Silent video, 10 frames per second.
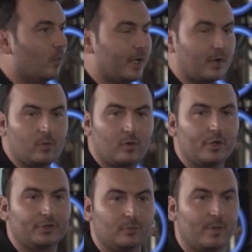we are
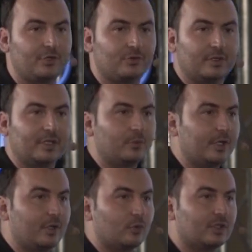going to make sure that
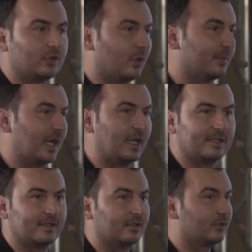we recruit the top
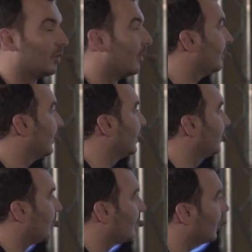talents and the
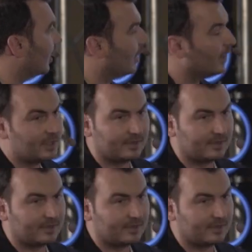top